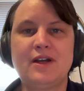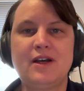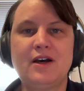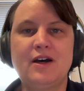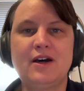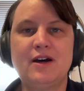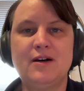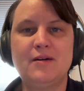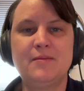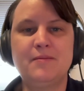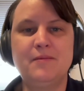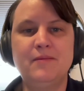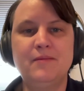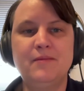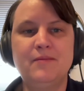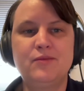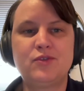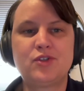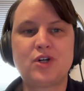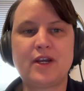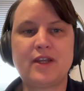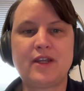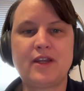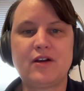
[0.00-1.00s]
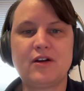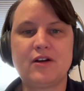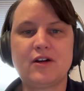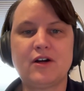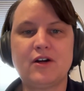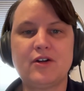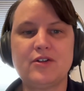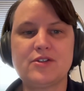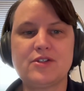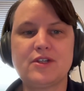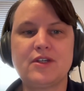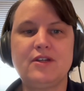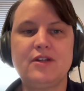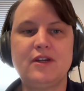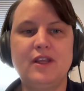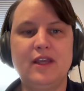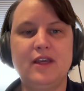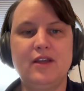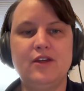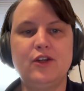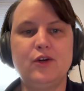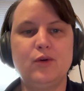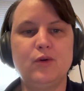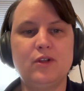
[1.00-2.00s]
TRICARE calls it
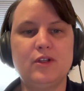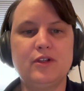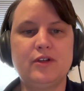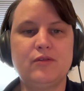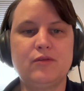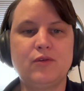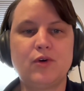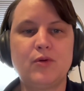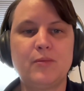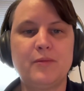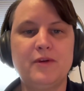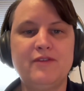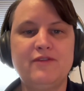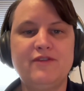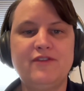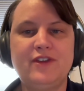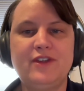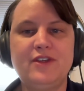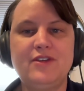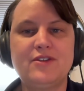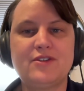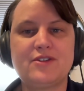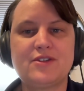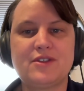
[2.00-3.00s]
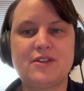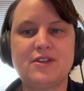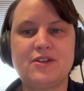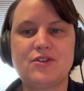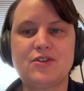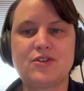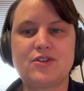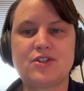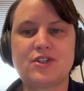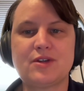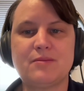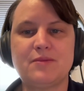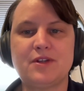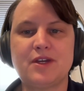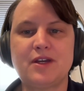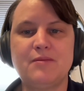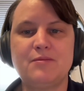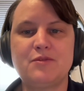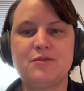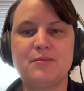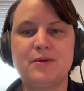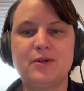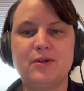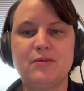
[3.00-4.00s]
annual enrollment fees. These are
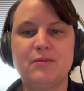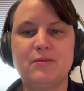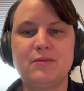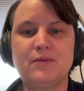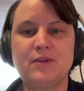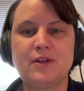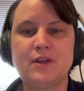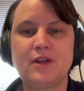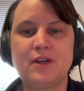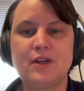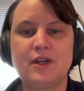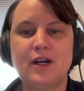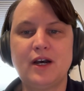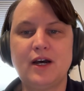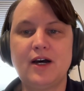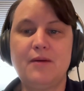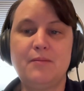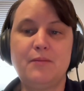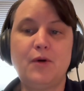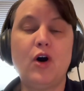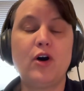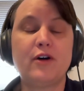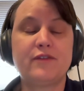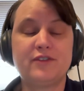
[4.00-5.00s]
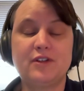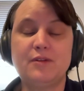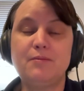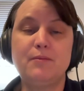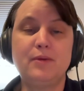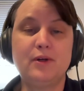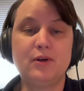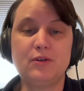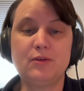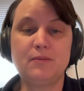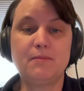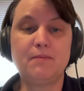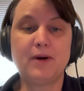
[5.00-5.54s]
sometimes often billed